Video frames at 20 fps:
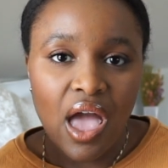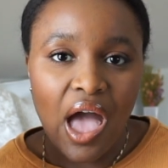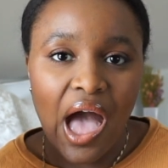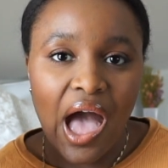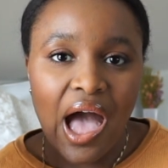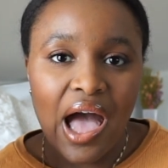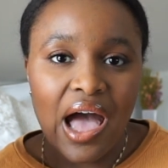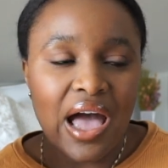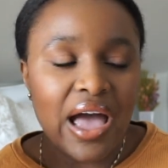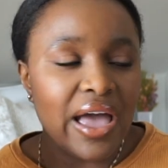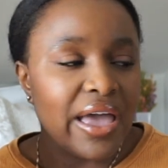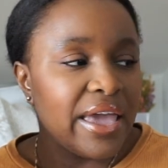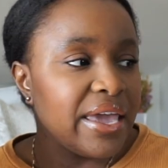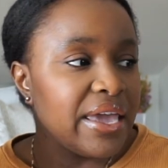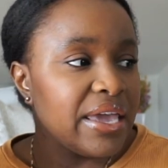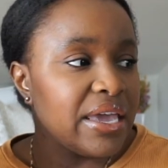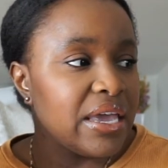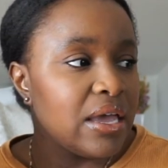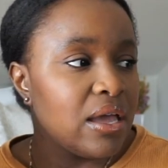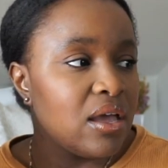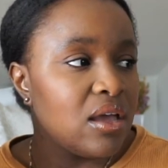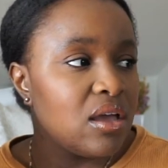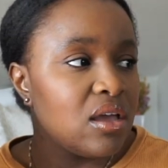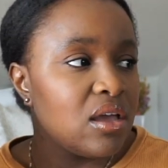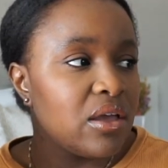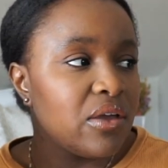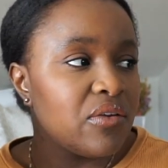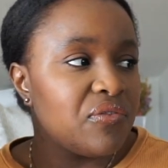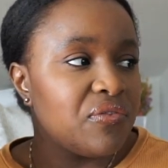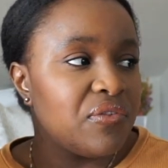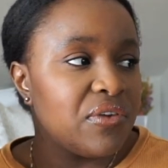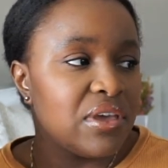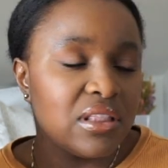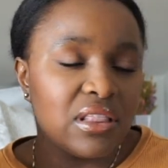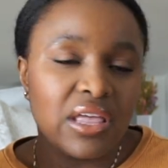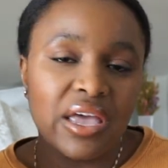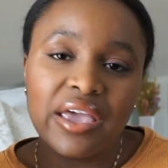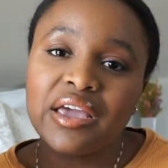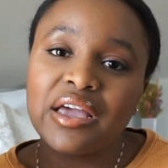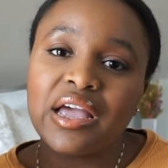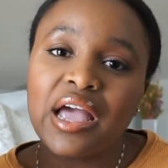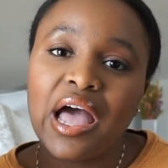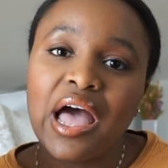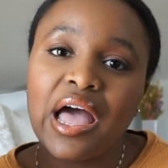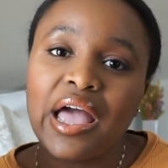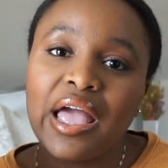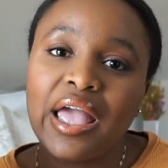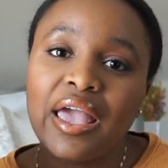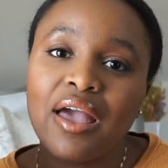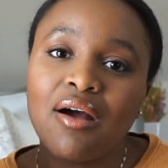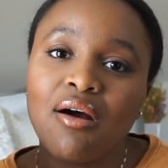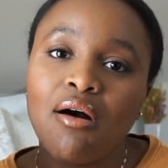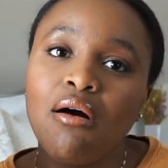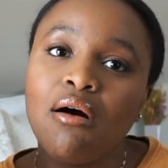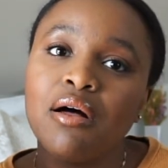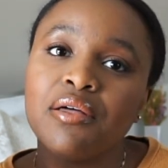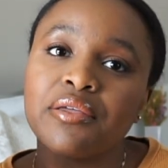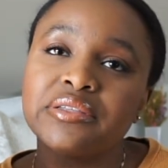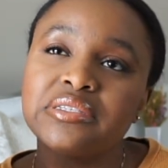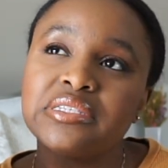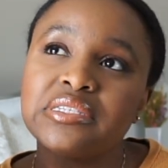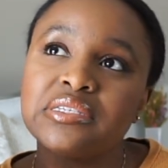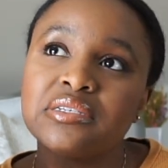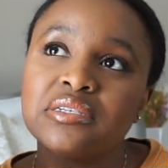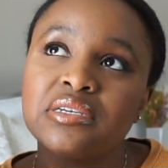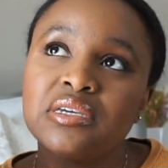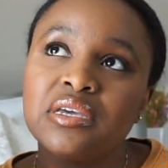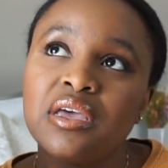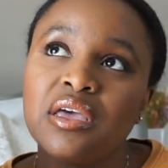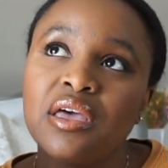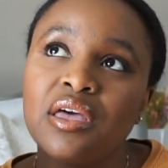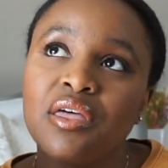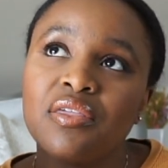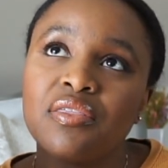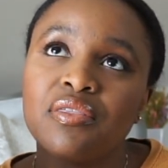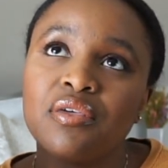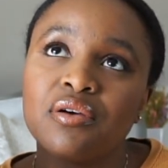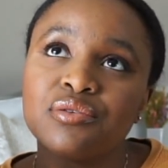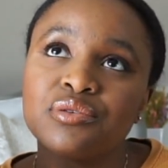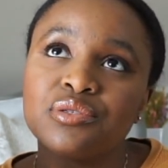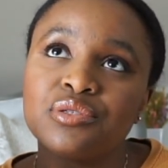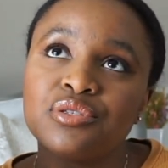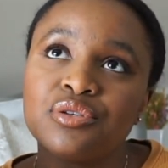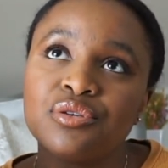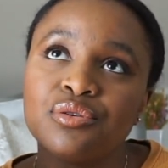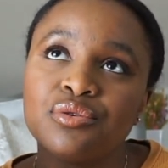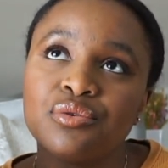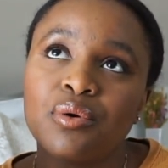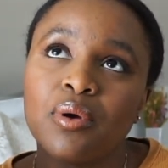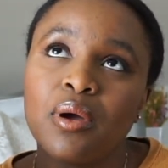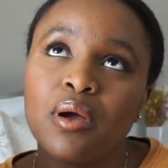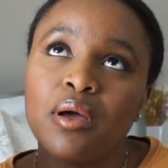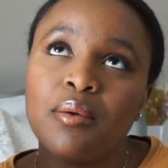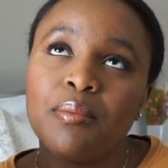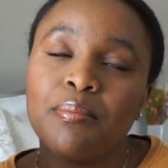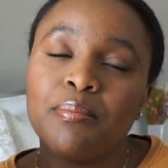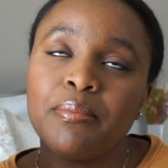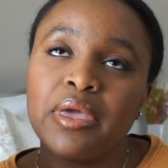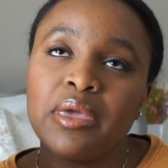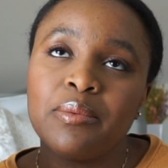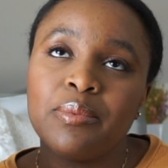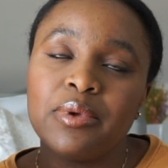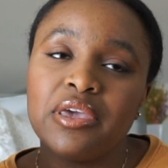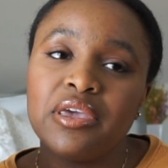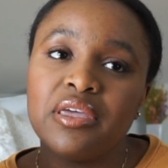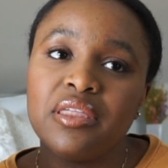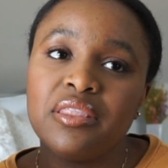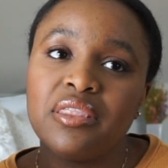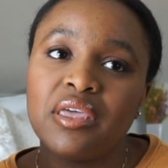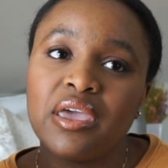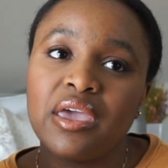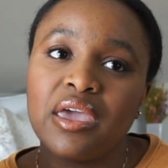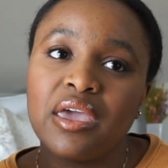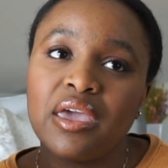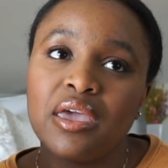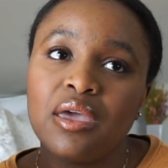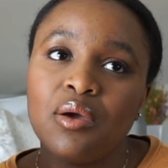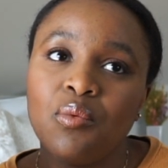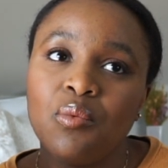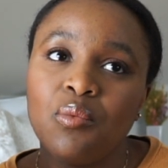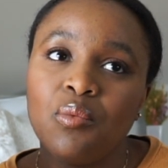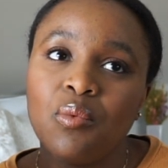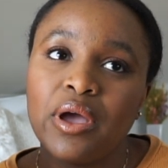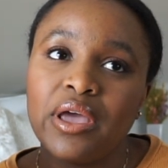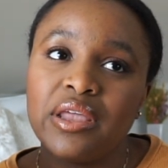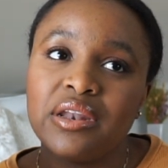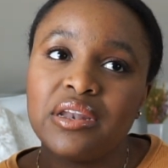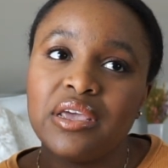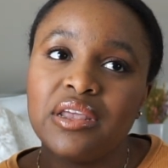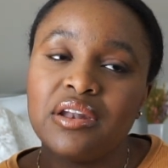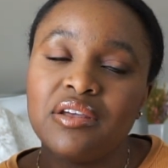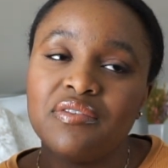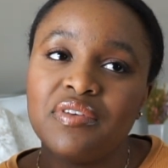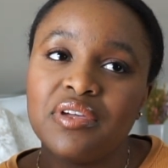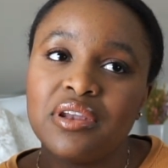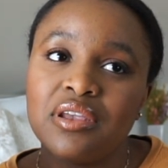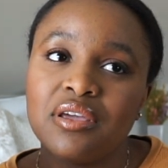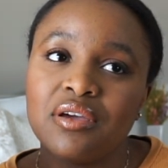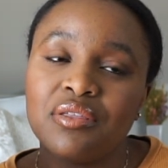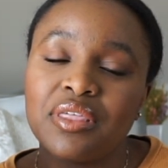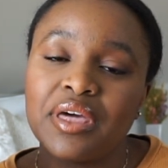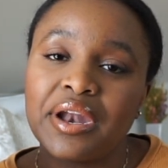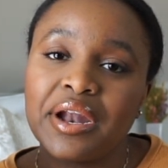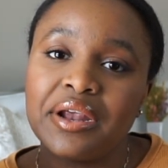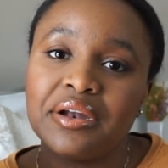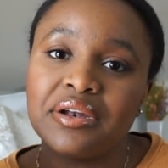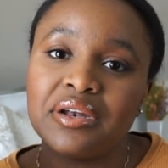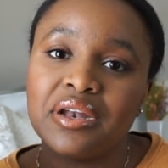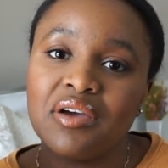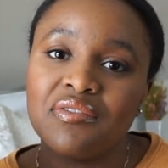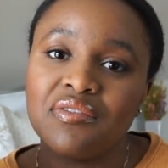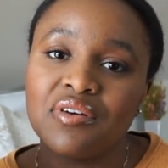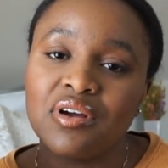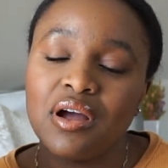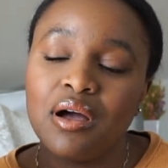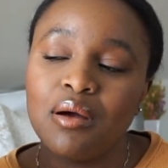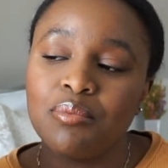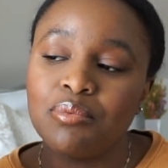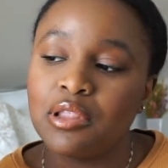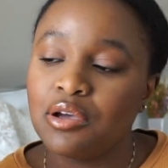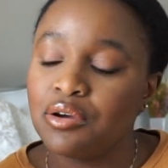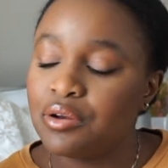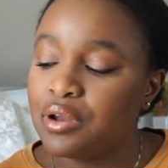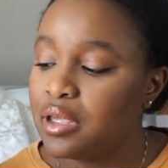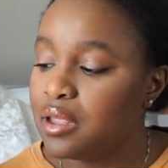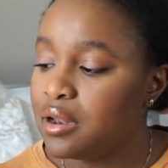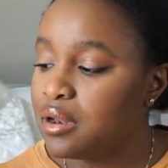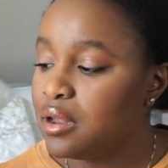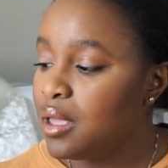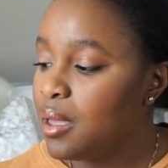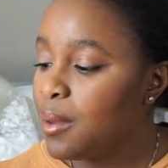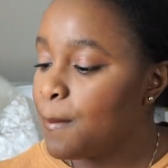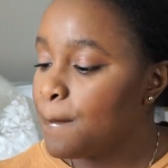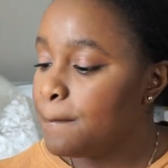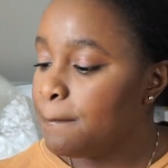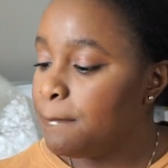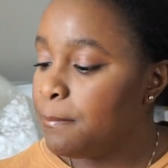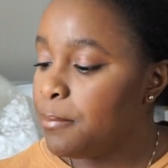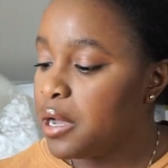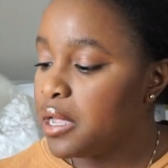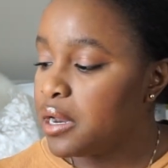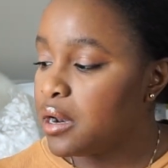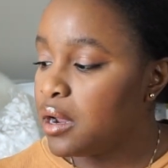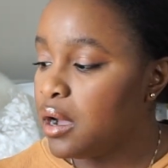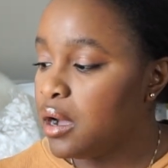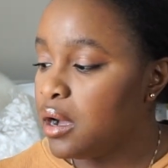I feel like I hauled those two. Maybe they went in a video that I never uploaded, but